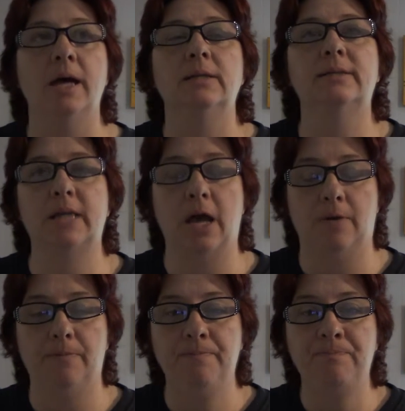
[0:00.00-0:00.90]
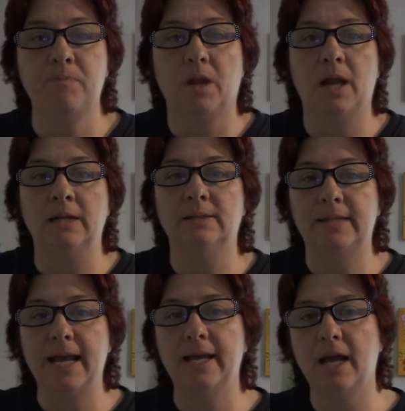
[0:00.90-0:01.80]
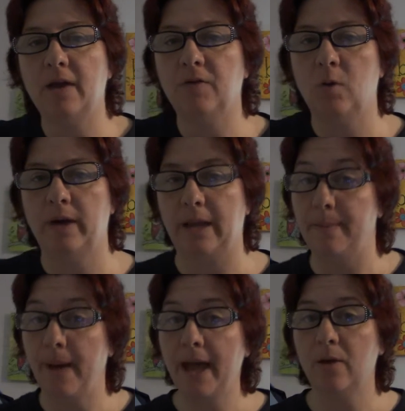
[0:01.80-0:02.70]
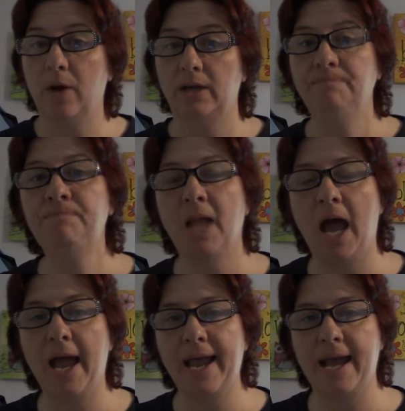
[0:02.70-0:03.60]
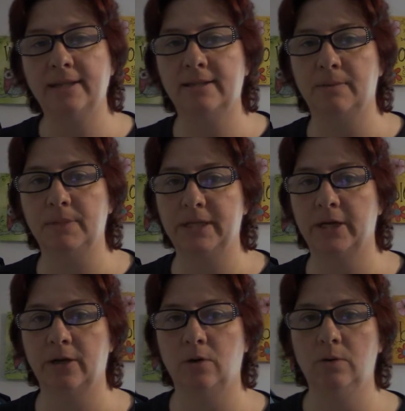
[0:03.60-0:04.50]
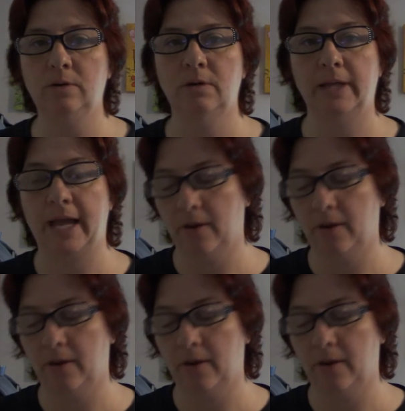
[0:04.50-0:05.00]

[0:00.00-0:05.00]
So instead of going and buying one, I had some material laying